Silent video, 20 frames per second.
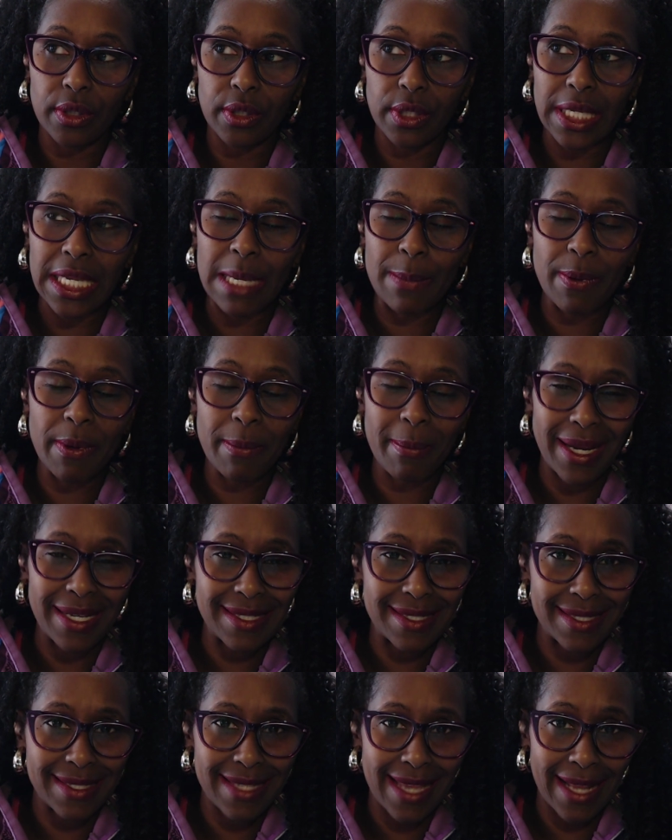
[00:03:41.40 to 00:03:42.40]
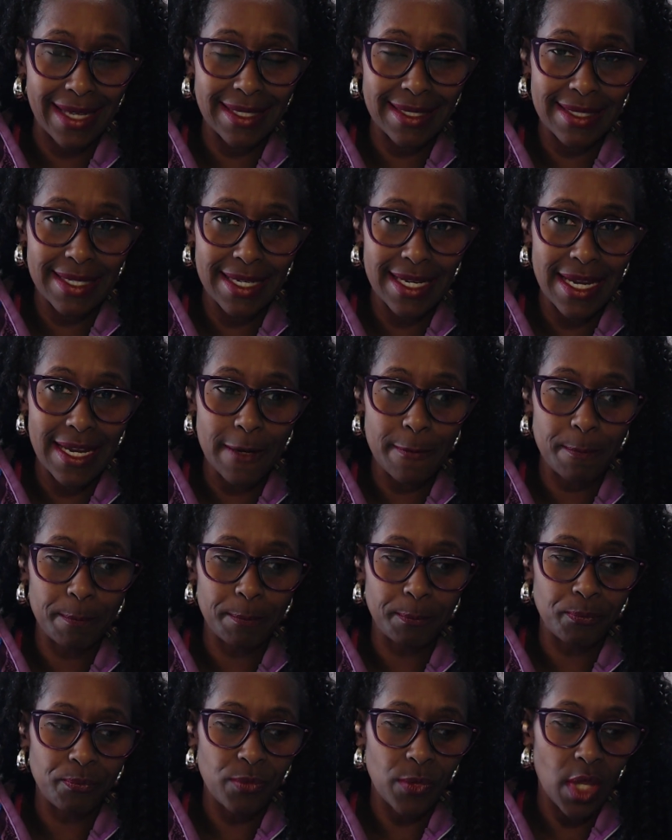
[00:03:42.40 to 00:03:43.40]
keeping my sanity,
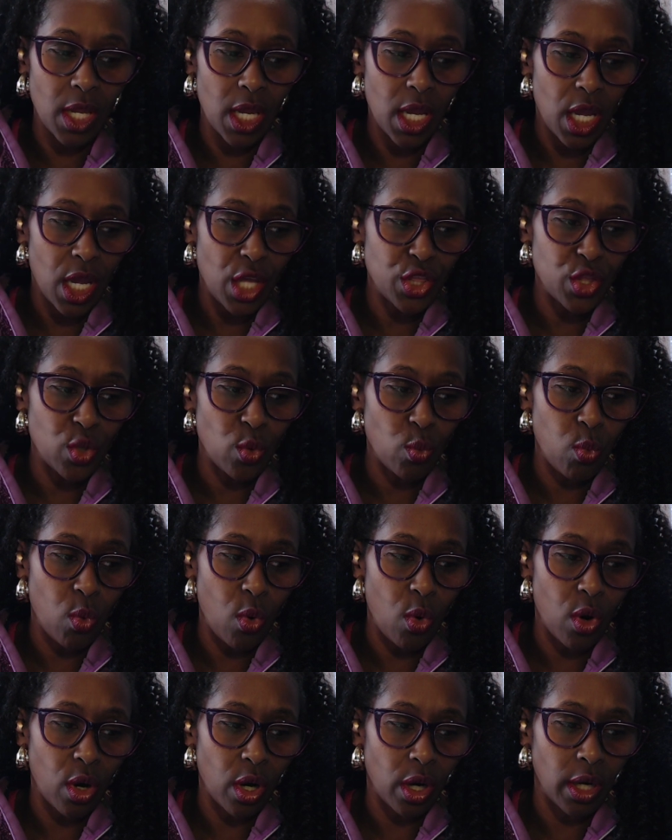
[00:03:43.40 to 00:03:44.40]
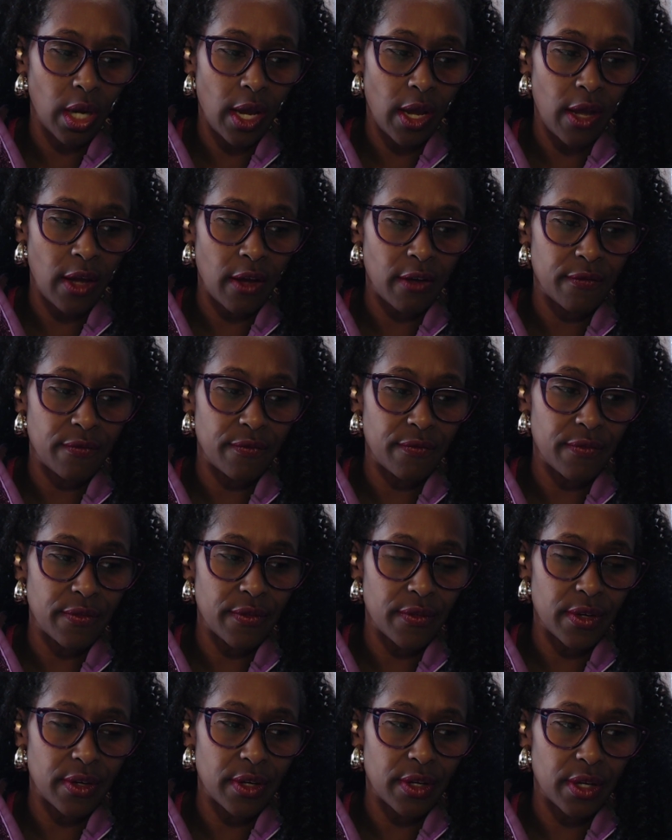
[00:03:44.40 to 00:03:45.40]
the war of
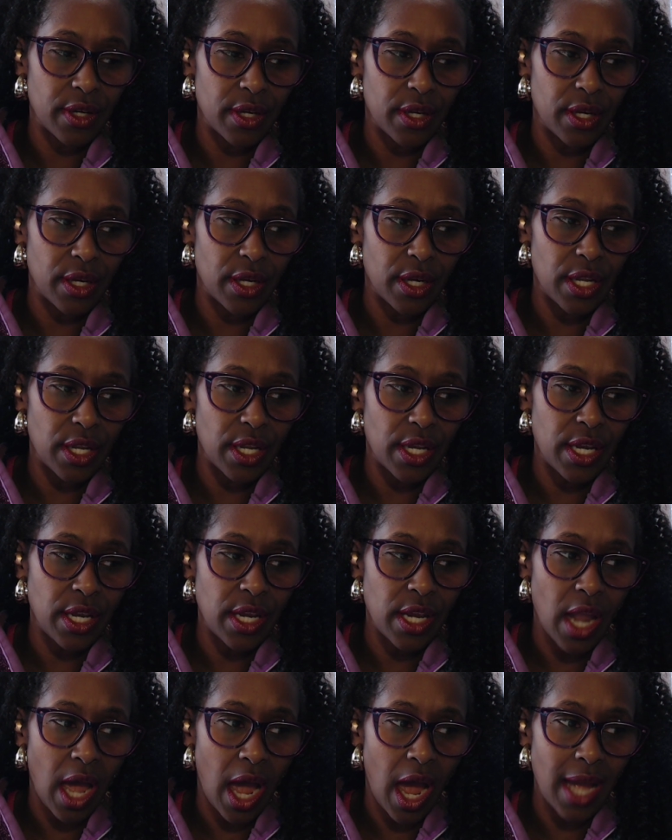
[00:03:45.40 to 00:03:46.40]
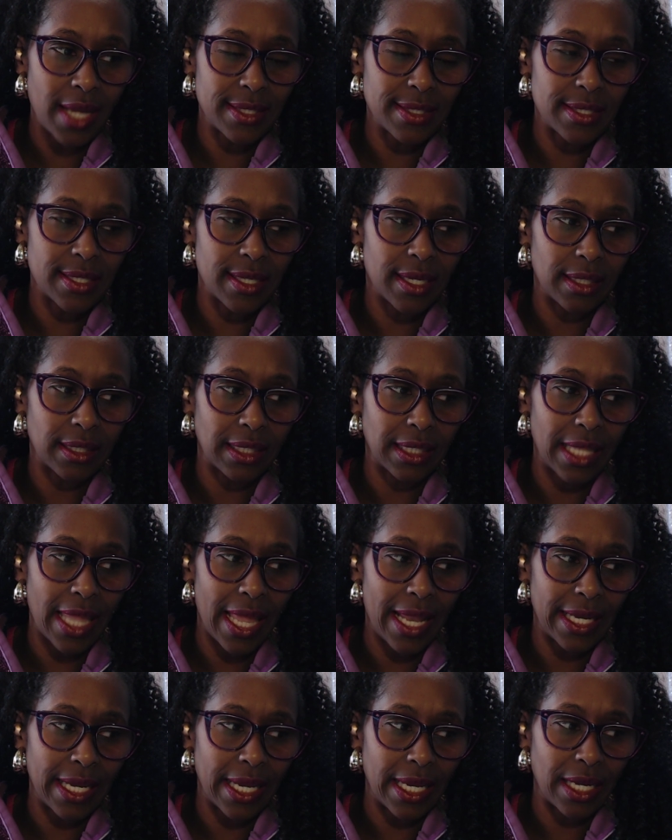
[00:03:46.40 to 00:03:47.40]
not
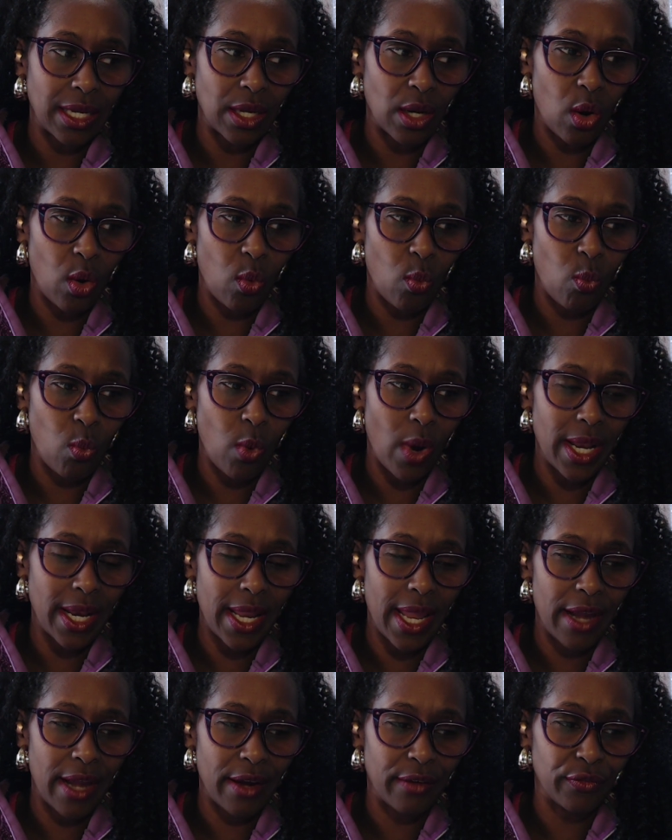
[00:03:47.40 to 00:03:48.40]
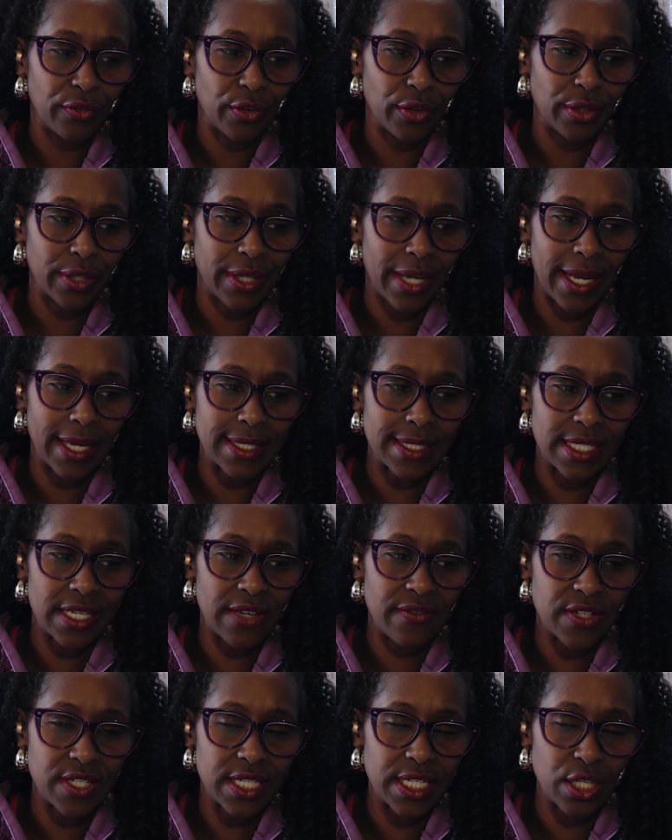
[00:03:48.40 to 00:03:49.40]
letting whatever
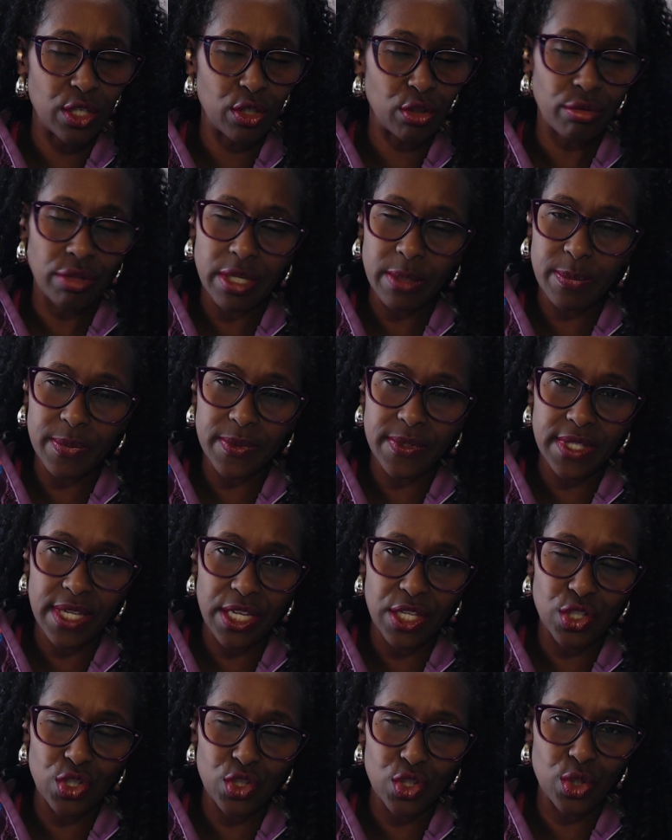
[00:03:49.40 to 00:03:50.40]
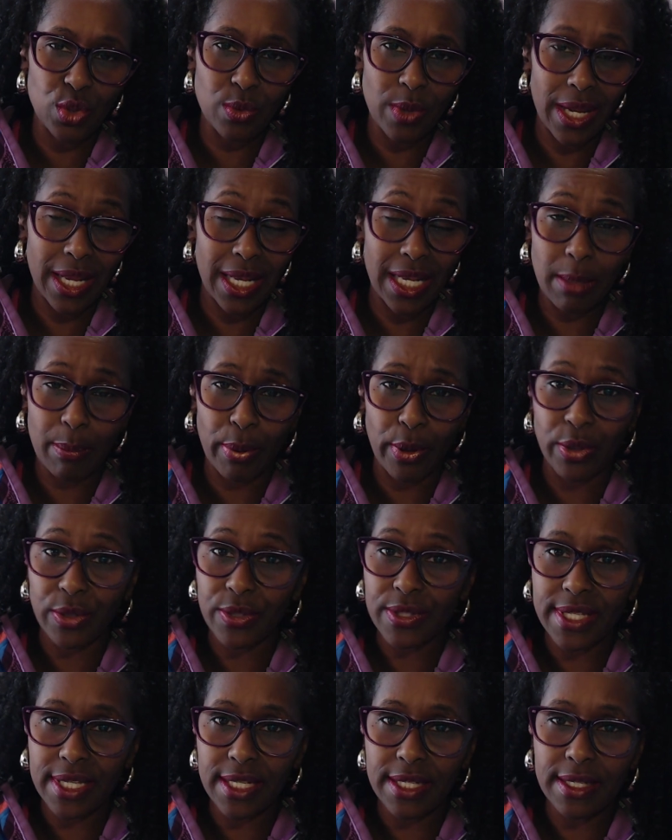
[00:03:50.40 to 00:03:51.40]
negativity creeps into any
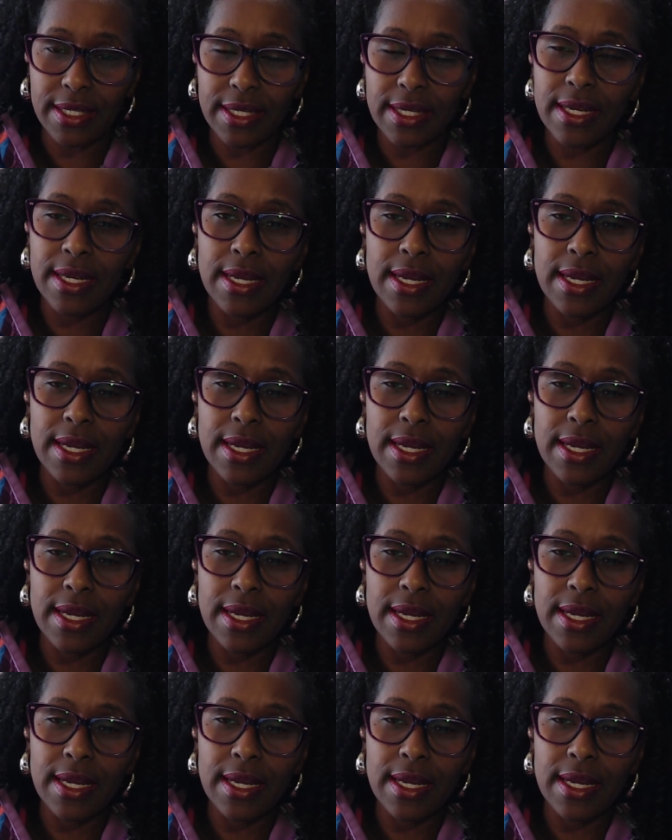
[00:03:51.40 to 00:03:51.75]
person,